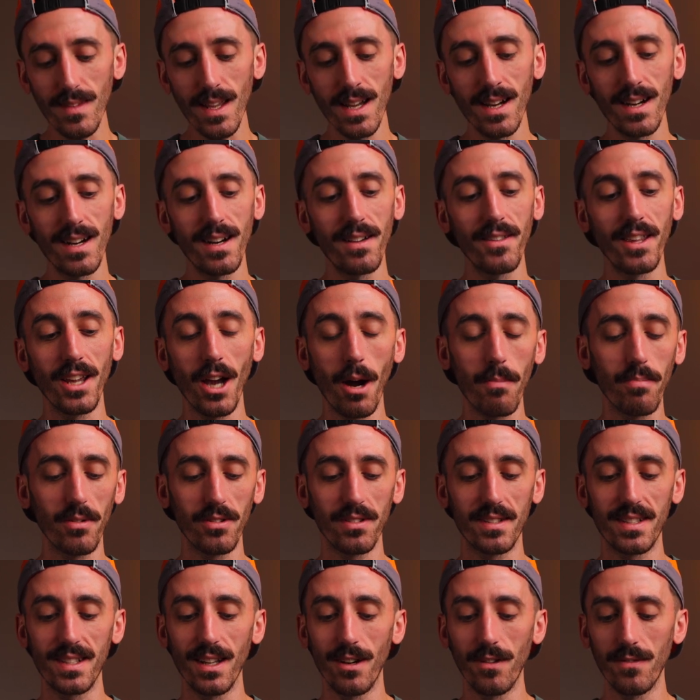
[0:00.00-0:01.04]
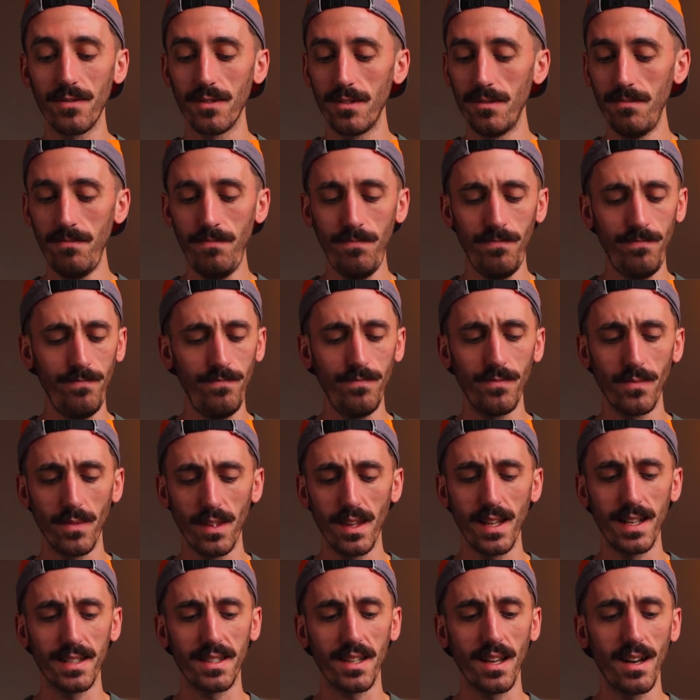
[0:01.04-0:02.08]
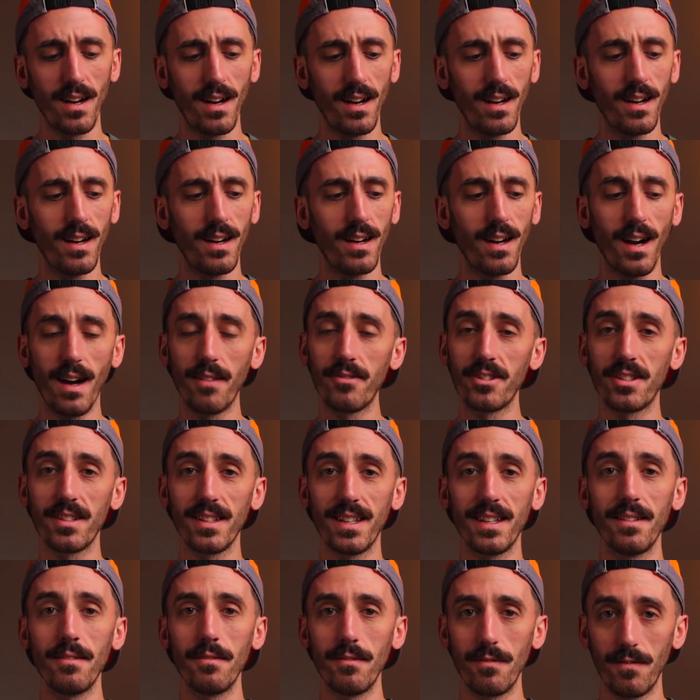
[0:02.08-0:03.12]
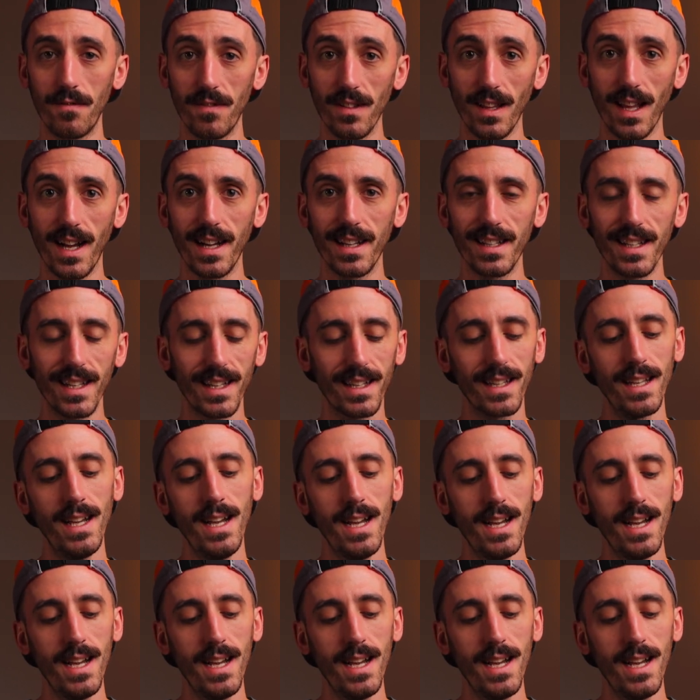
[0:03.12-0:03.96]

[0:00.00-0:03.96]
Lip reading: The upper itself, that's obviously Flyknit.